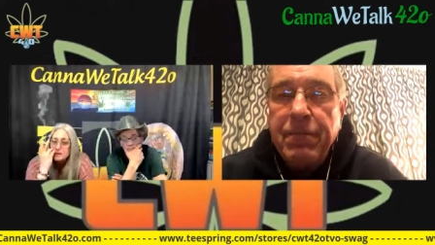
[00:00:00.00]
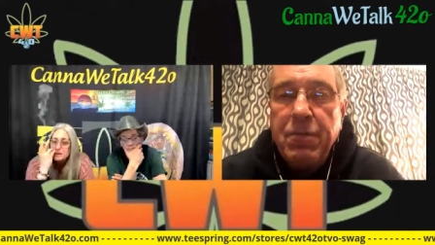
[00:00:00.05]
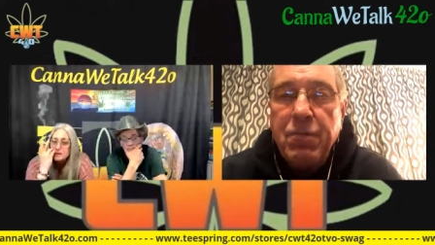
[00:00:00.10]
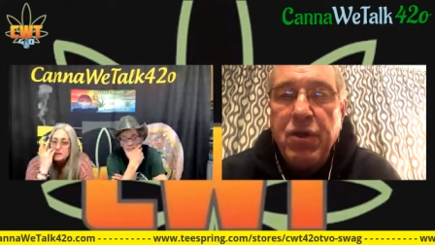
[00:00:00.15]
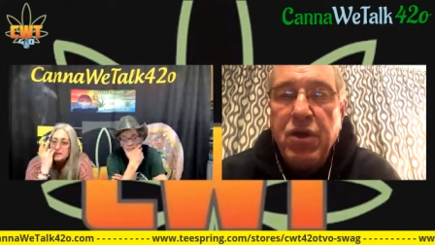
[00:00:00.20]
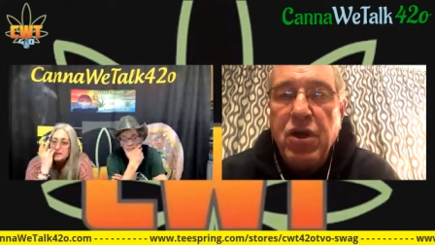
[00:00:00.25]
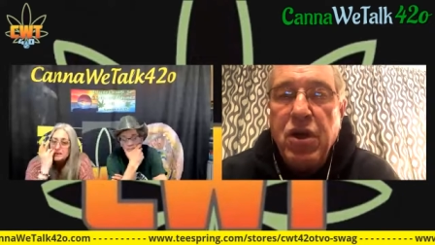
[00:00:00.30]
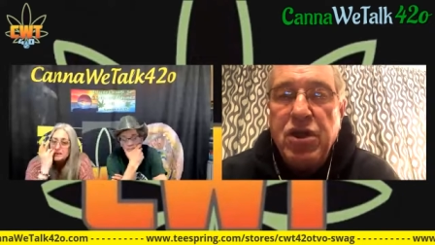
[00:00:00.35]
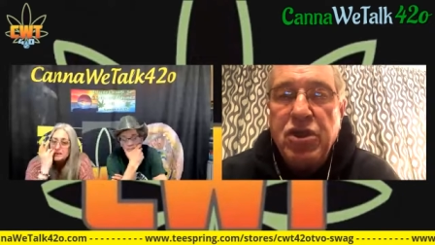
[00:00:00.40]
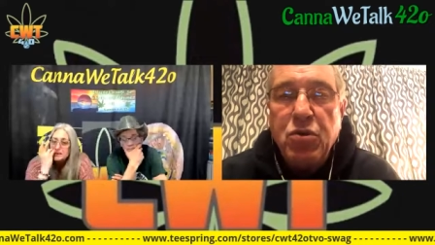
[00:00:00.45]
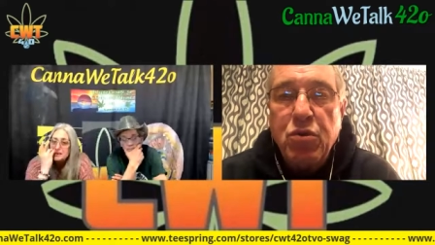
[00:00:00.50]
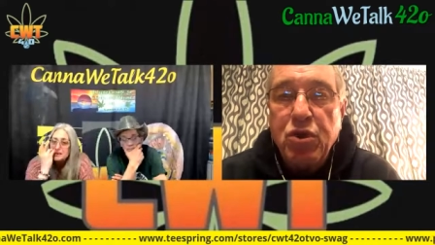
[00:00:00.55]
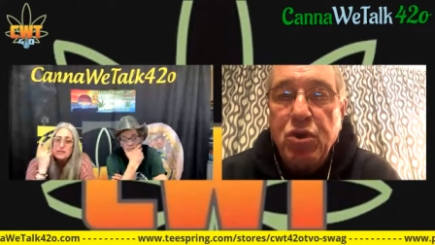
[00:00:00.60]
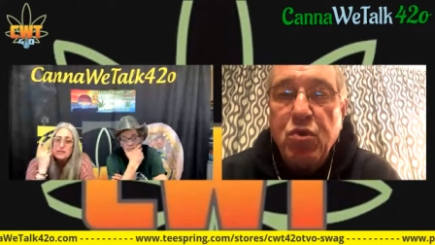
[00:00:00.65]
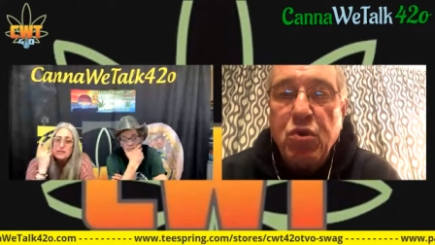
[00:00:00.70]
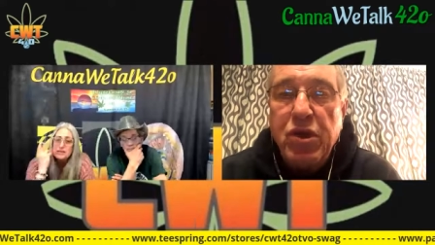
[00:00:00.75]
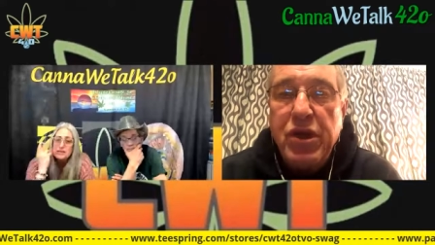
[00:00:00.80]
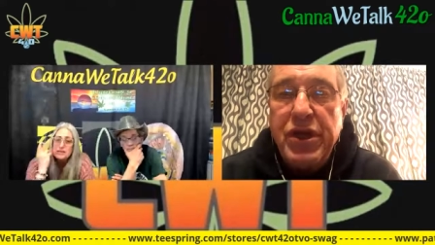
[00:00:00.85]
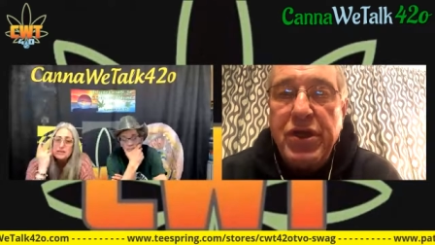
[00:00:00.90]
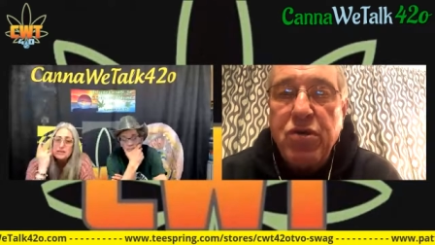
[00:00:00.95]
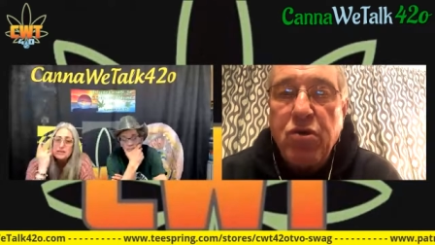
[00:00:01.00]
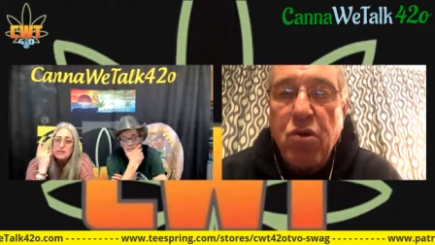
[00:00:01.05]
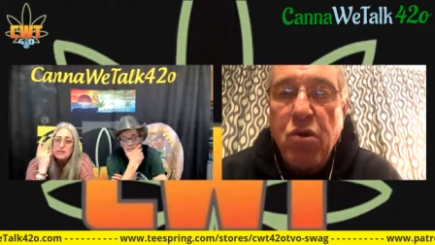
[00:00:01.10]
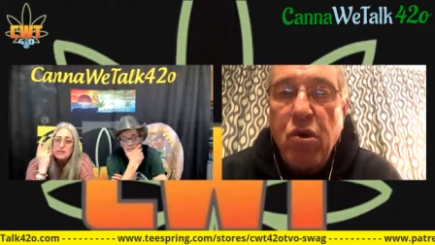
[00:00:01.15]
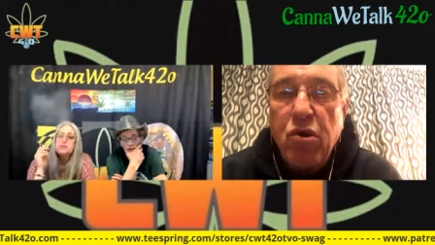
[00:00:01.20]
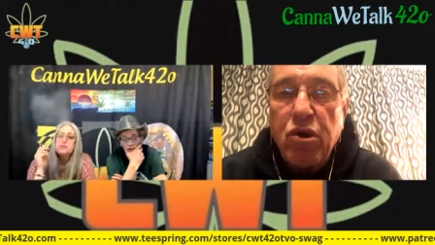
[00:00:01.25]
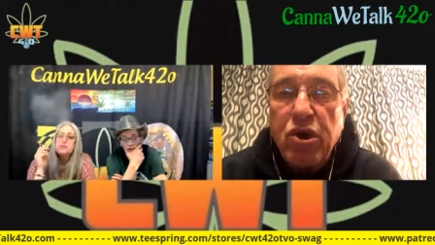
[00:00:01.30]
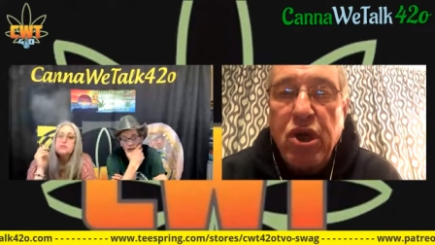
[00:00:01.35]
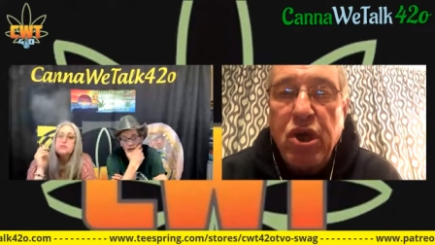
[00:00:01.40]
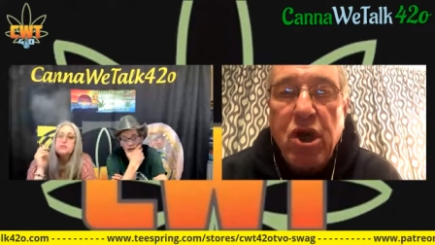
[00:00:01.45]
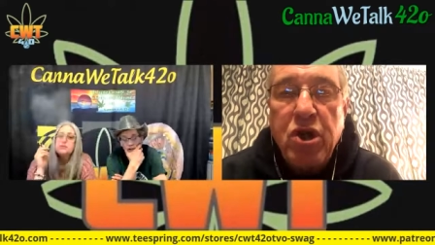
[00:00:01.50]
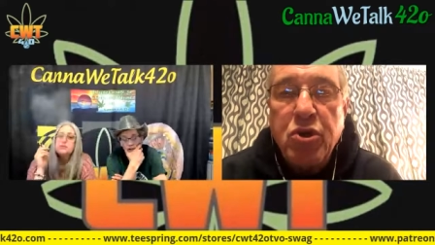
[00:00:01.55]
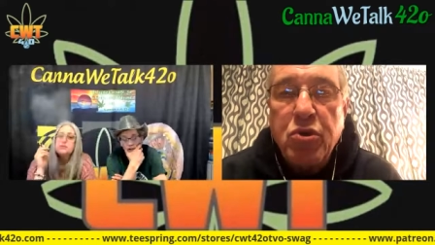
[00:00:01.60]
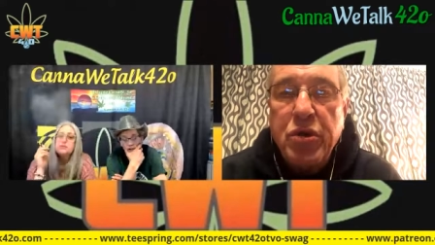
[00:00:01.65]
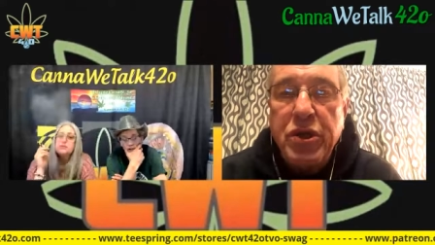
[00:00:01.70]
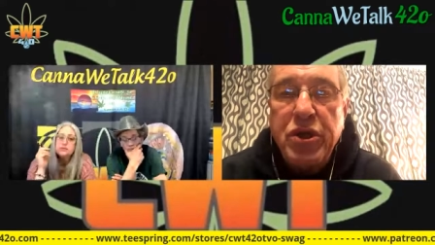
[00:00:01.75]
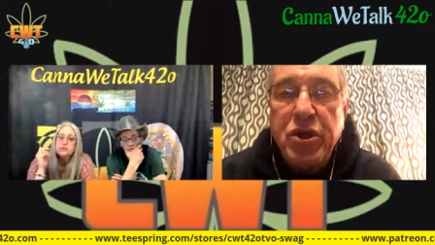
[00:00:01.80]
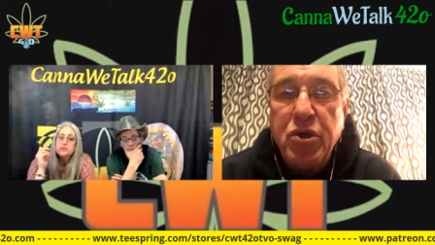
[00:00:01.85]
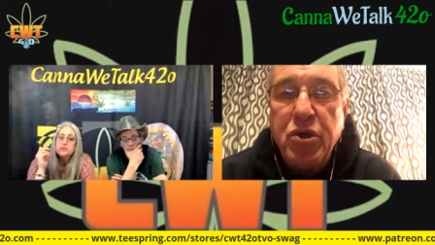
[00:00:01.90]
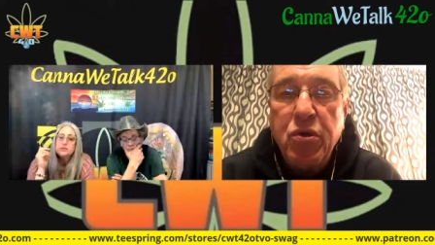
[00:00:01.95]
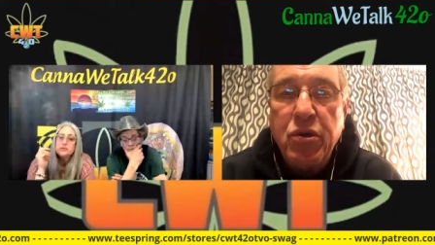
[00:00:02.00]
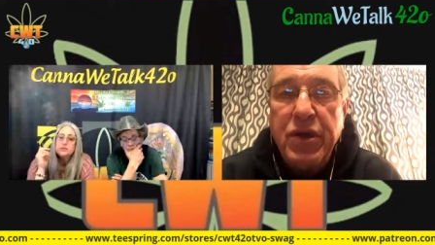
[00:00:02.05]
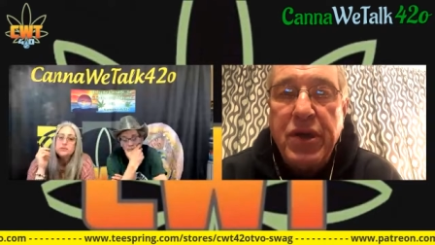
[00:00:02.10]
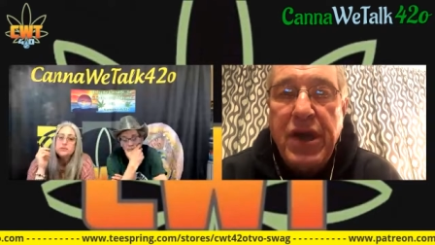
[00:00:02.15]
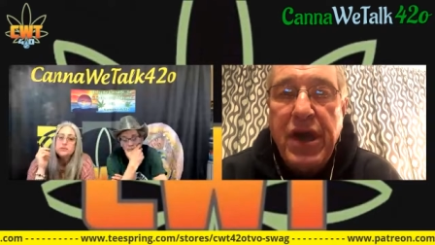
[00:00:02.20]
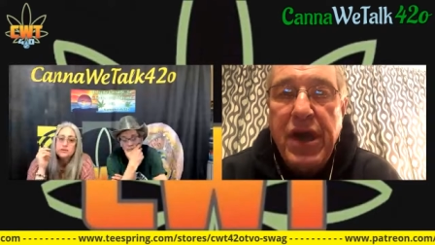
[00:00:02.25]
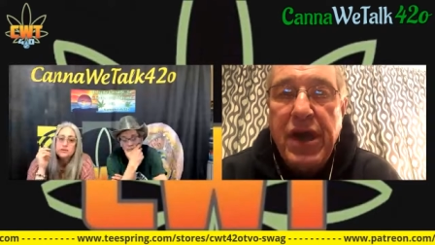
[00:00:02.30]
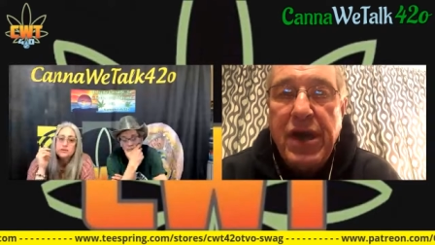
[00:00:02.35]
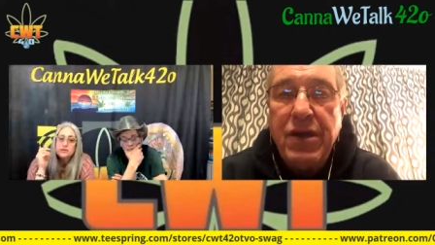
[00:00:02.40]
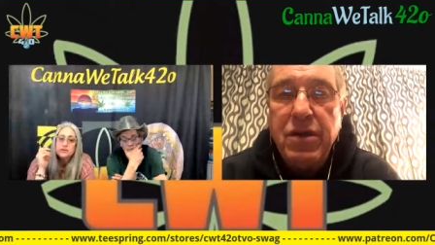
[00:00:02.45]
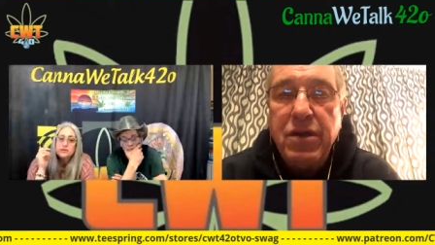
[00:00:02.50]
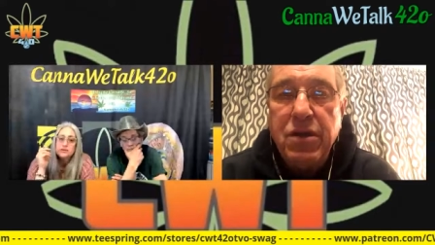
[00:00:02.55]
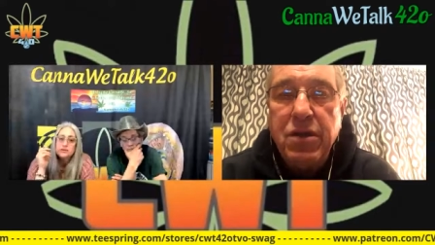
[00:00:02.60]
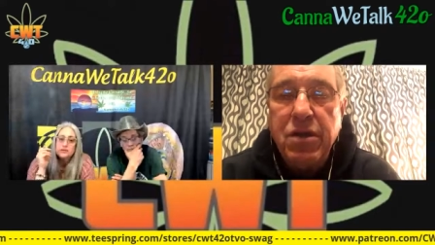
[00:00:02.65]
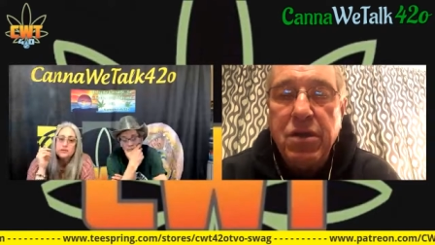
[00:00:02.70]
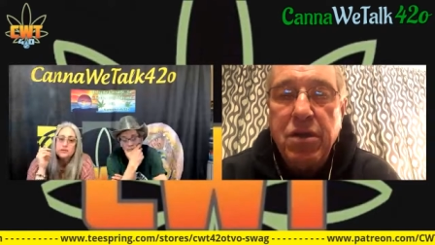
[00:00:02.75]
because it was really their own country doing that.